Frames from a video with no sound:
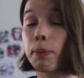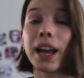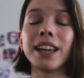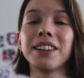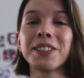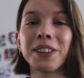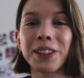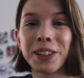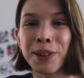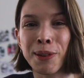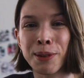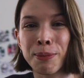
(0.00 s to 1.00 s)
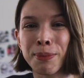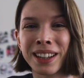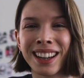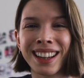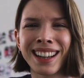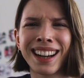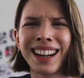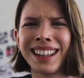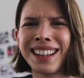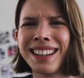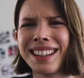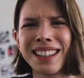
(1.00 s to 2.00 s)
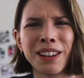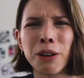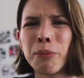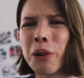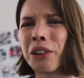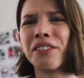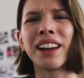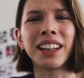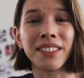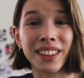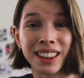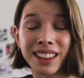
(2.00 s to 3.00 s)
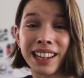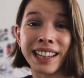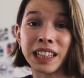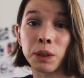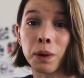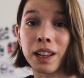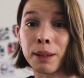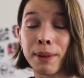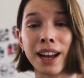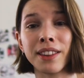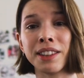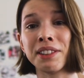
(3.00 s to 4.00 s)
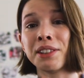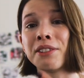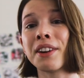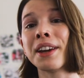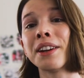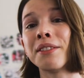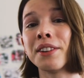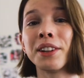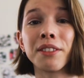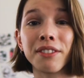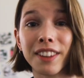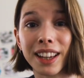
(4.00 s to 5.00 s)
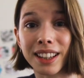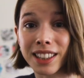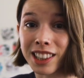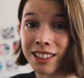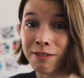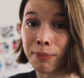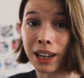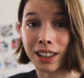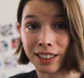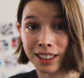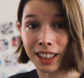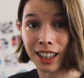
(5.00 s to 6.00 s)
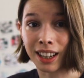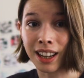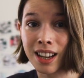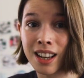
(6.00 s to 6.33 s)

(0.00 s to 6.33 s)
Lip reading: pandas are cute, but I kind of need to know more relevant things while I'm at the graded reader phase of my learning.